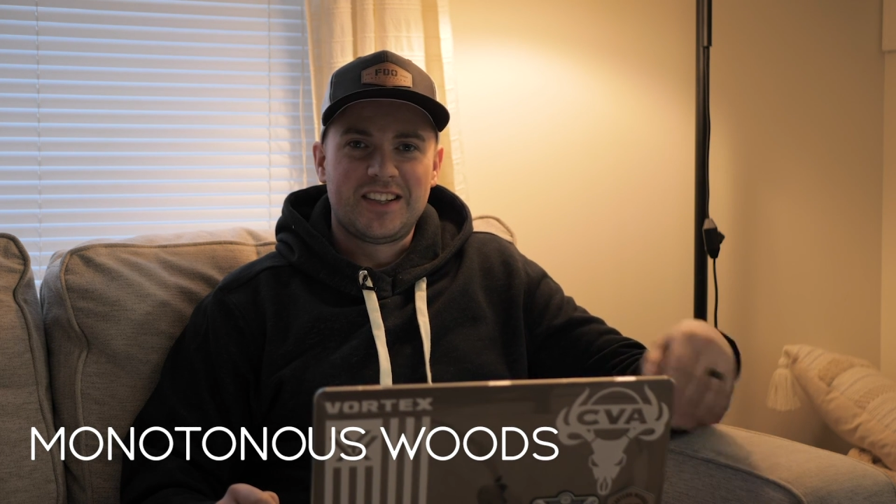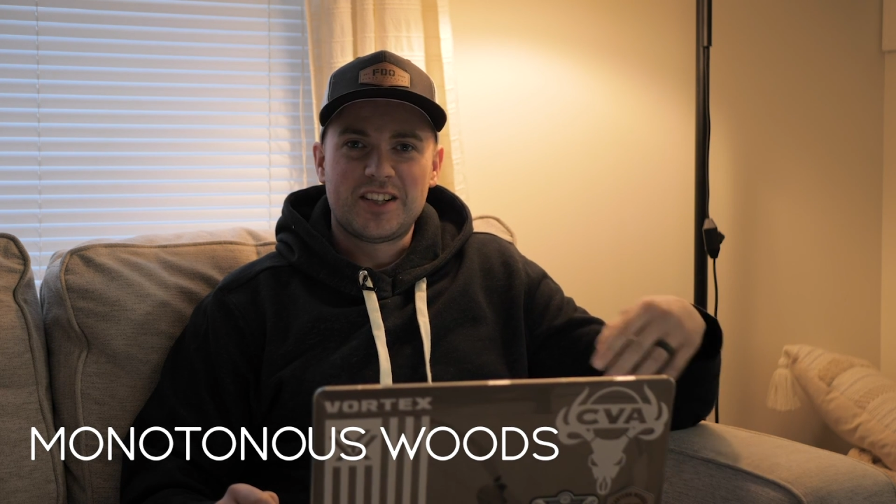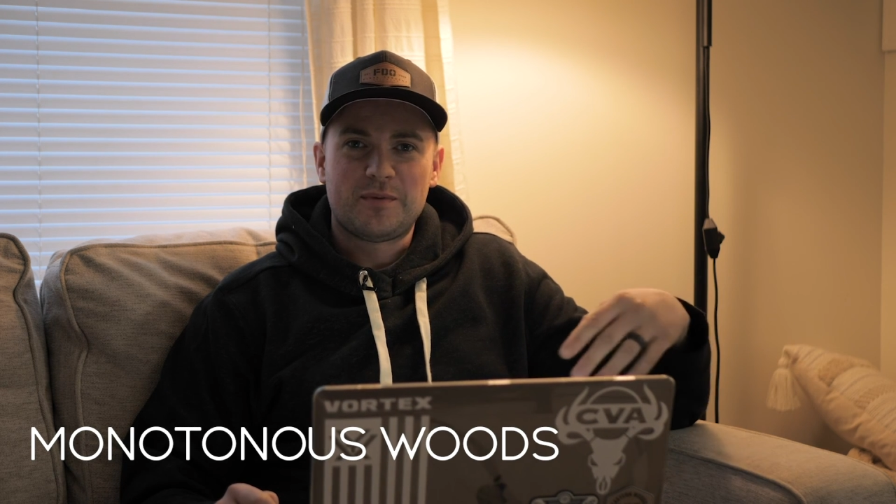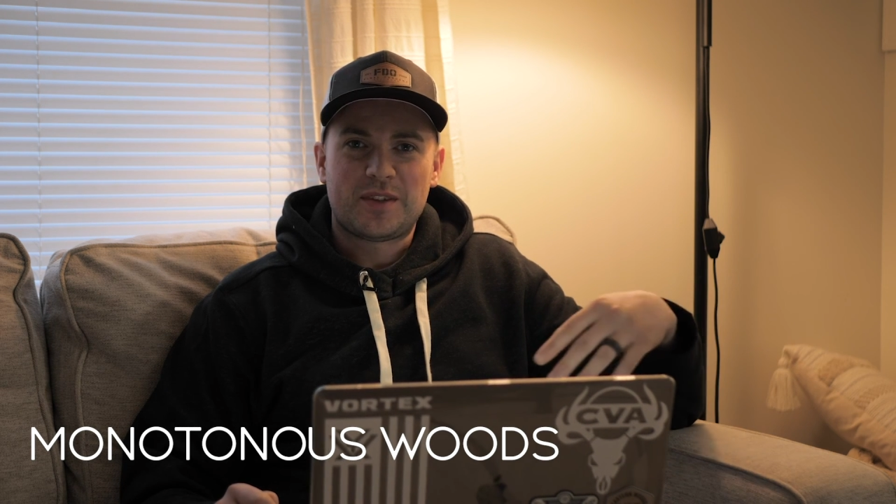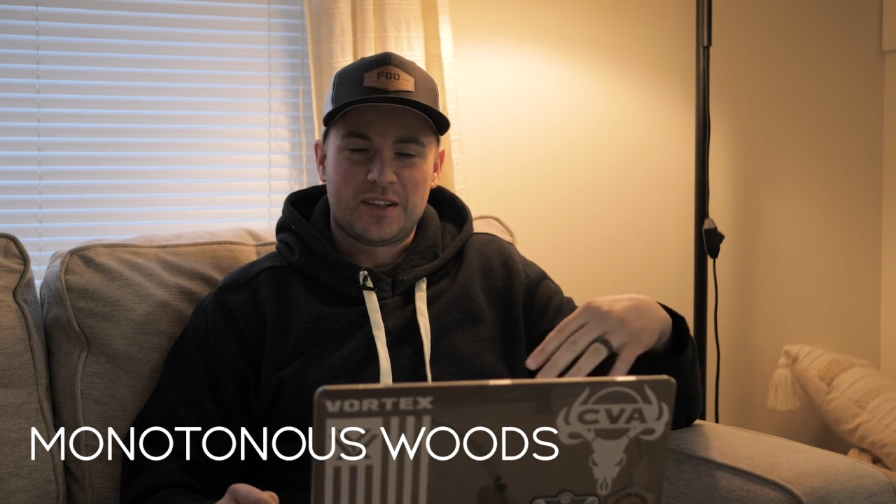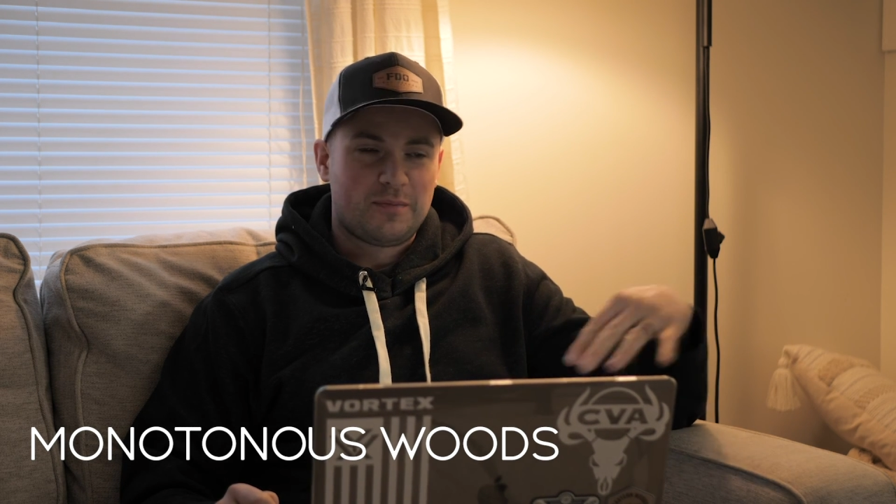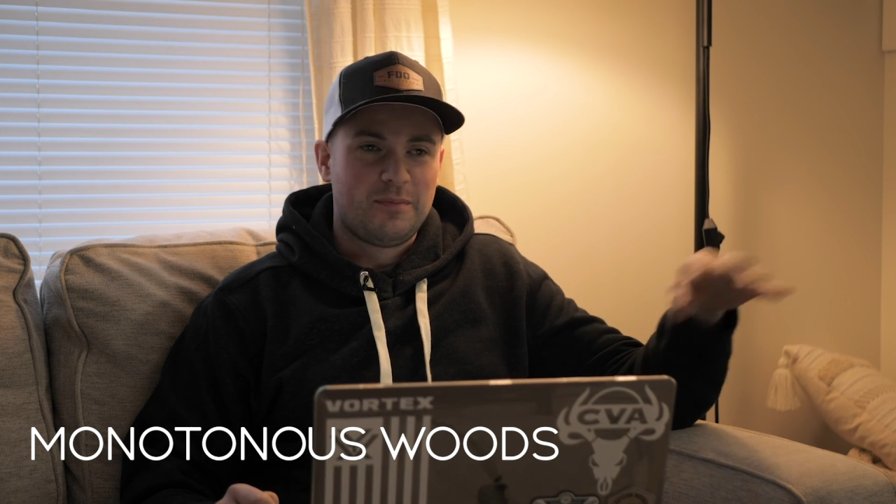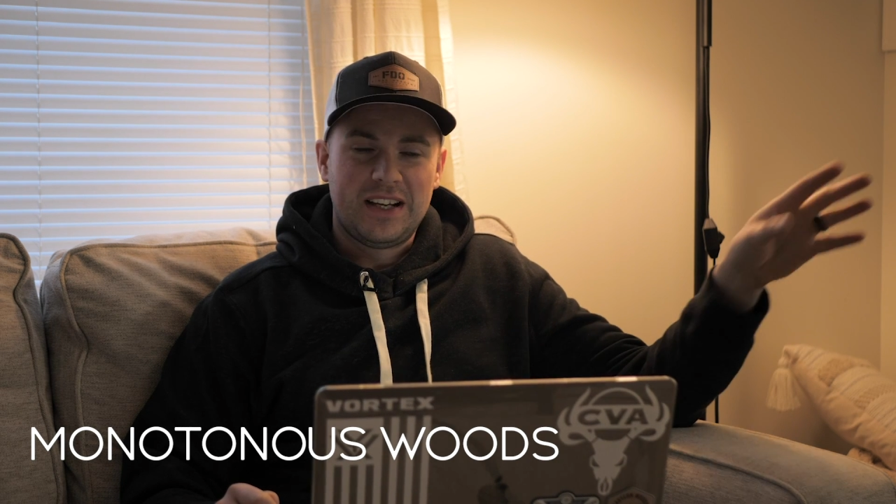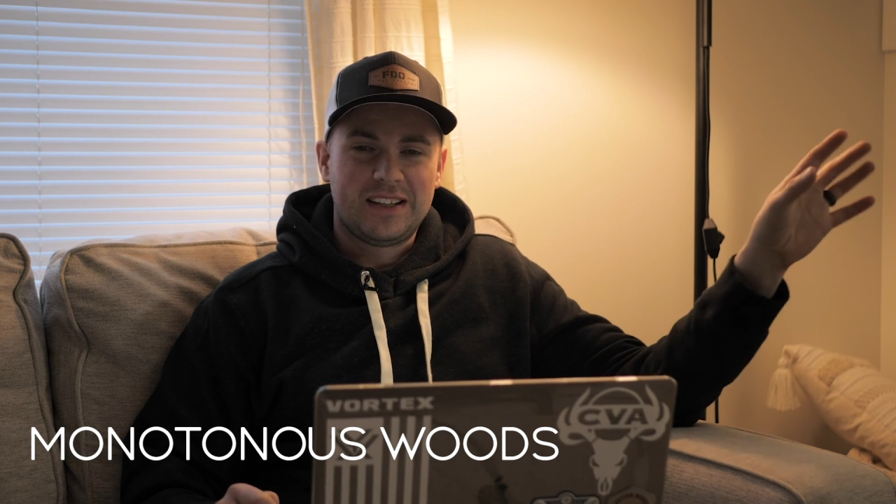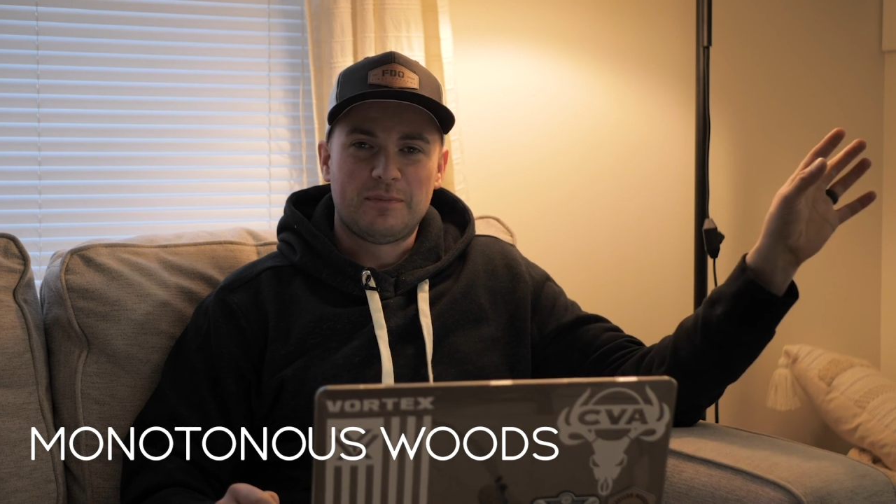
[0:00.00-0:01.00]
jumps this
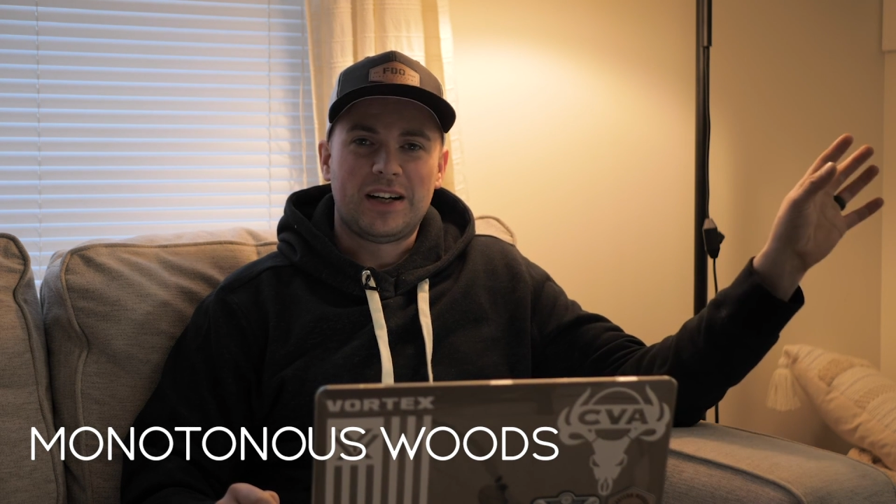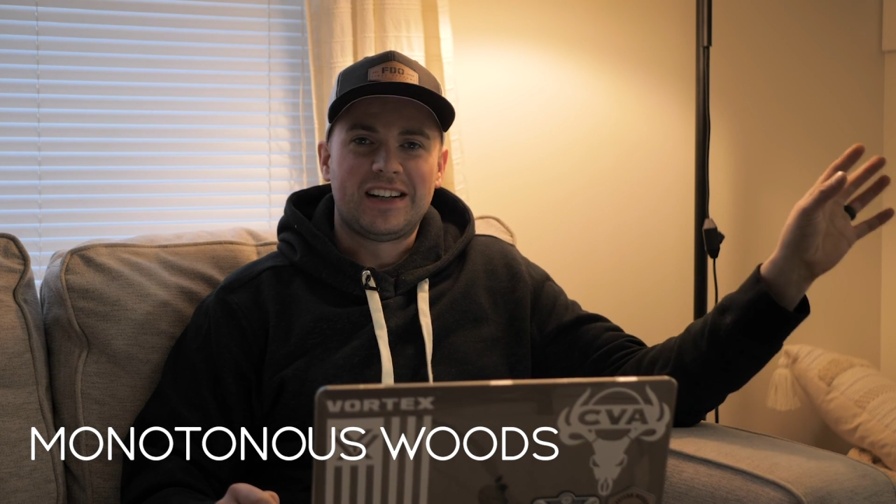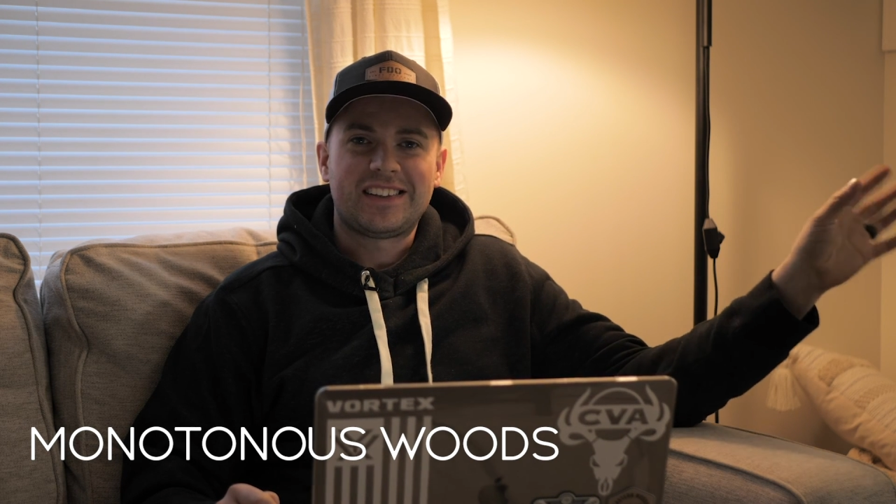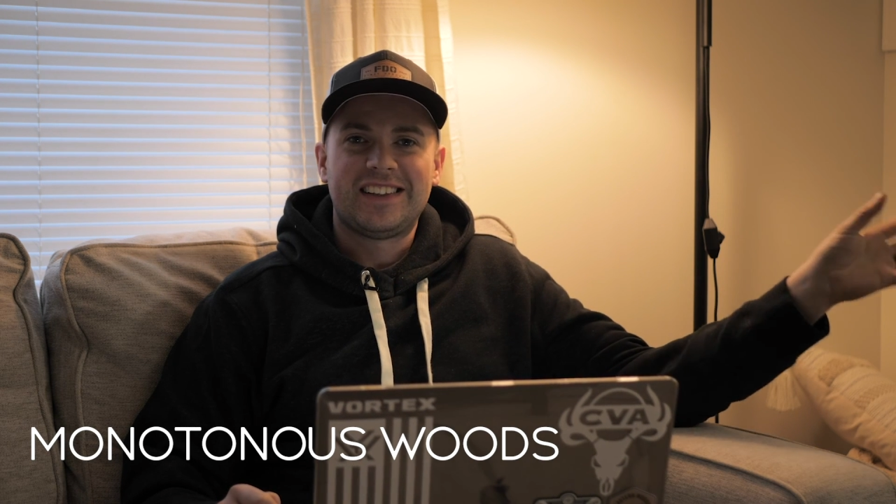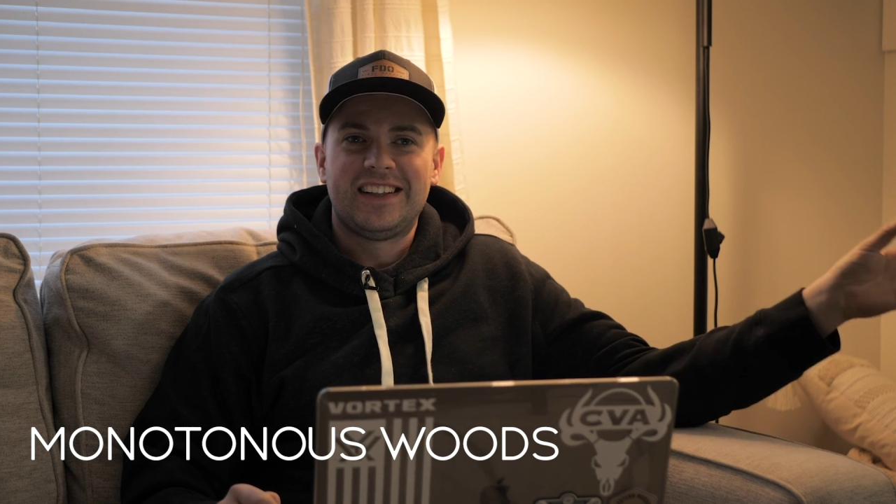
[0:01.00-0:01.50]
big buck,